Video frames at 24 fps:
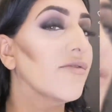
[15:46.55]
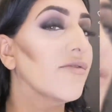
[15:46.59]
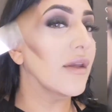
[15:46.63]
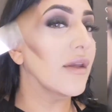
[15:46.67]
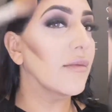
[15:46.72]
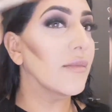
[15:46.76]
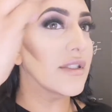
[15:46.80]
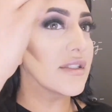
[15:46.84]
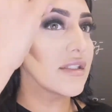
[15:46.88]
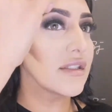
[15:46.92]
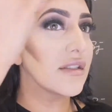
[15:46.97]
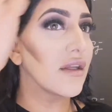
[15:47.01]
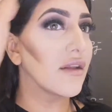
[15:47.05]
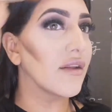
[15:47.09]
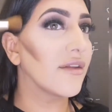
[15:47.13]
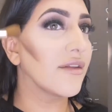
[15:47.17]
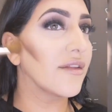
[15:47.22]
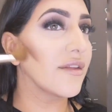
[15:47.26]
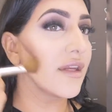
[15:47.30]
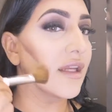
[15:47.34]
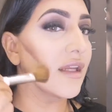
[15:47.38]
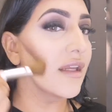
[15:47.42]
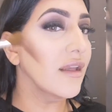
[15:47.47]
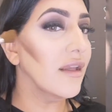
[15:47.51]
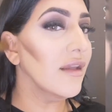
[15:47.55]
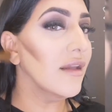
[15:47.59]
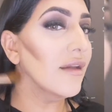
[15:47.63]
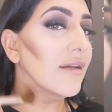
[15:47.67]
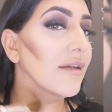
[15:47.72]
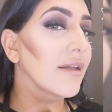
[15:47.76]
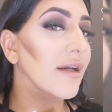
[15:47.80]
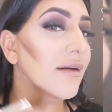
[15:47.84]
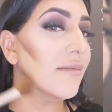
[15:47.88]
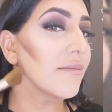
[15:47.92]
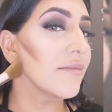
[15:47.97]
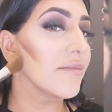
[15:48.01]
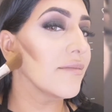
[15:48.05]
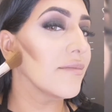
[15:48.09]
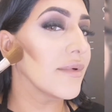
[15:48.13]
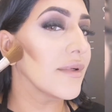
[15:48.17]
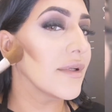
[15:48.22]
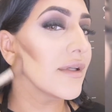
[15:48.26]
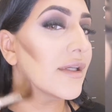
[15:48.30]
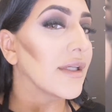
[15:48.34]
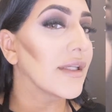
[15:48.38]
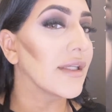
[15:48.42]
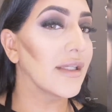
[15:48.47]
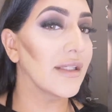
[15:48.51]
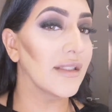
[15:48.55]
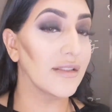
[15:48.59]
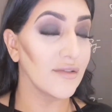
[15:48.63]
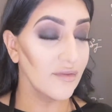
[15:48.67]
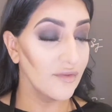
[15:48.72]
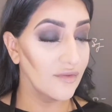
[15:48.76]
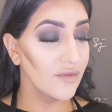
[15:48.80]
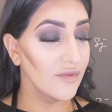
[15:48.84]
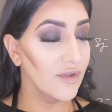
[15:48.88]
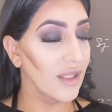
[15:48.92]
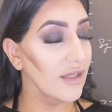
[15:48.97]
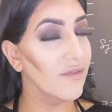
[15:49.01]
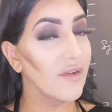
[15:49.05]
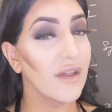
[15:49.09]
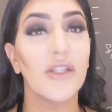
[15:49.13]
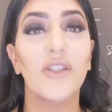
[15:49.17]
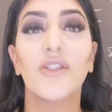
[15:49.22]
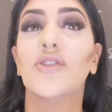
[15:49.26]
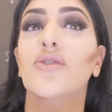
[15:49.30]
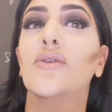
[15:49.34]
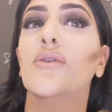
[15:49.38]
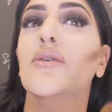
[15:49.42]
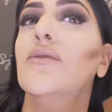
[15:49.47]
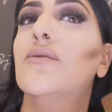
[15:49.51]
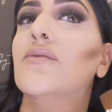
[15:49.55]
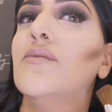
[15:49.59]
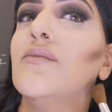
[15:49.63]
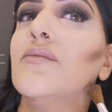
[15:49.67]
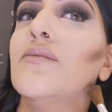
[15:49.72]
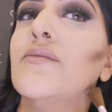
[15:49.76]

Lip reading: famous 3, yep, it is very true.